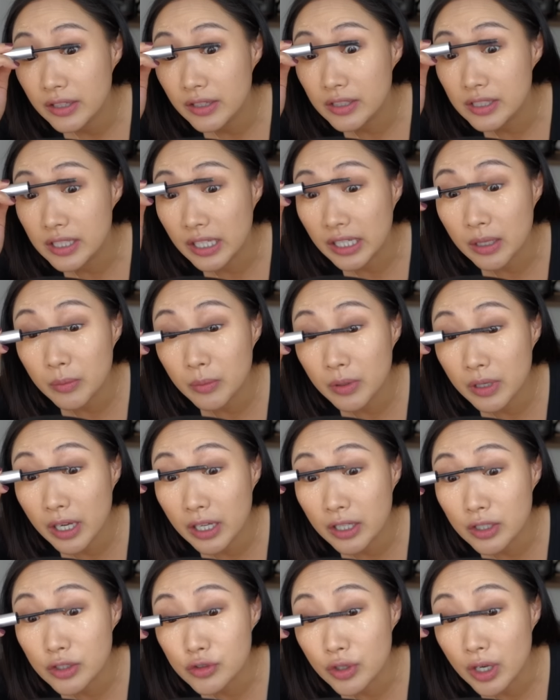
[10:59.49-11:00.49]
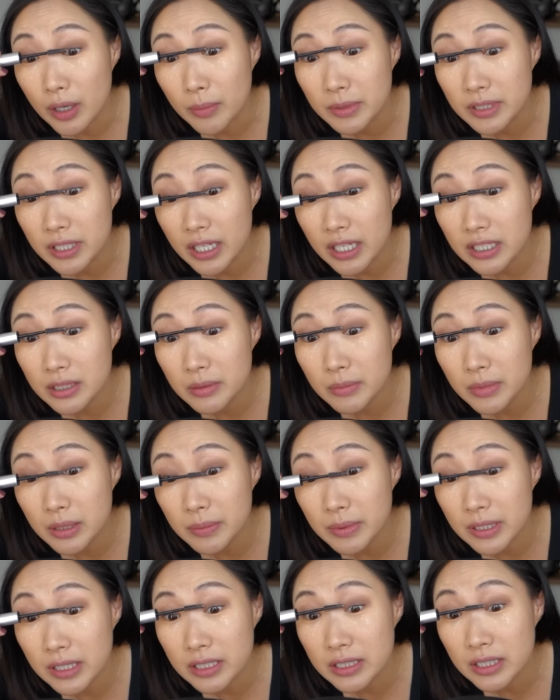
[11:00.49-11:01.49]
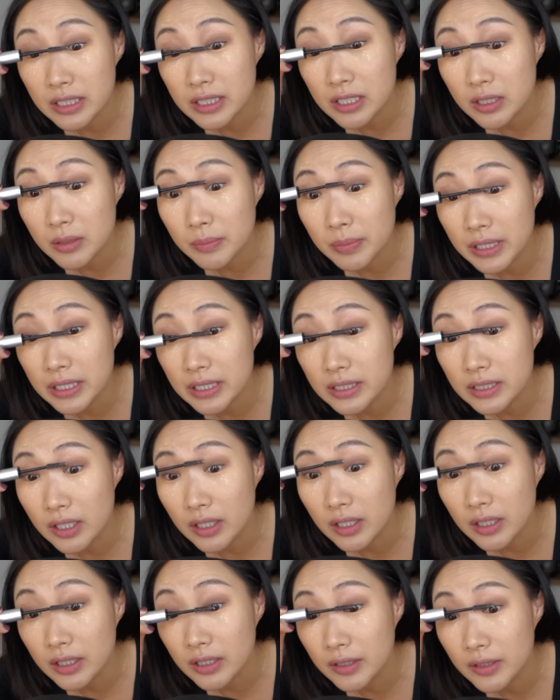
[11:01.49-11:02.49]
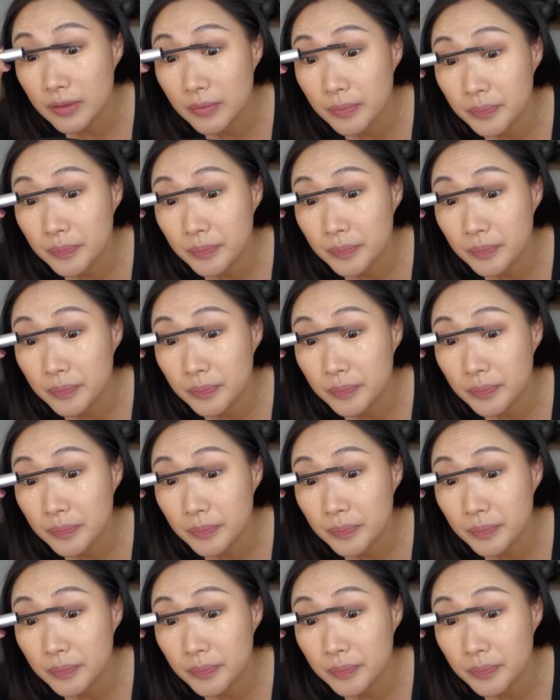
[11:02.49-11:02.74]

the second one kind of traumatized me because it took place at